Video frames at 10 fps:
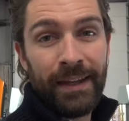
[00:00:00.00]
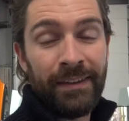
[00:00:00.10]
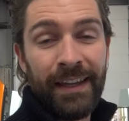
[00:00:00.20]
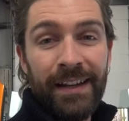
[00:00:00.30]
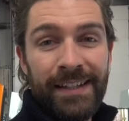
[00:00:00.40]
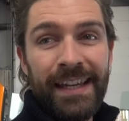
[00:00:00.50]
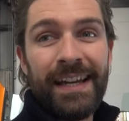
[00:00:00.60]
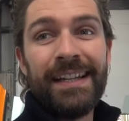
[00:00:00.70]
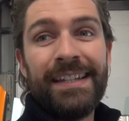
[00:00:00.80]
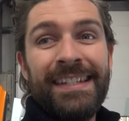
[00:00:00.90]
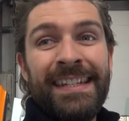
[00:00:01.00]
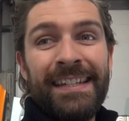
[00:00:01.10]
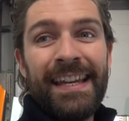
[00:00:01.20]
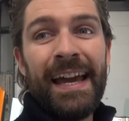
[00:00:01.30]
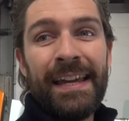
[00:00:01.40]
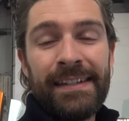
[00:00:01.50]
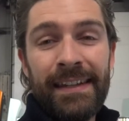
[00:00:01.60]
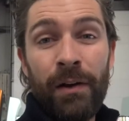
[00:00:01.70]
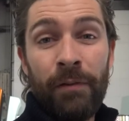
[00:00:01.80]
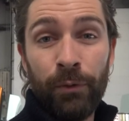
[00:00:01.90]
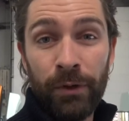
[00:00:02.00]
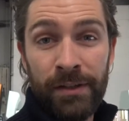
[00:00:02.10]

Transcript: it. And the idea today is that I brought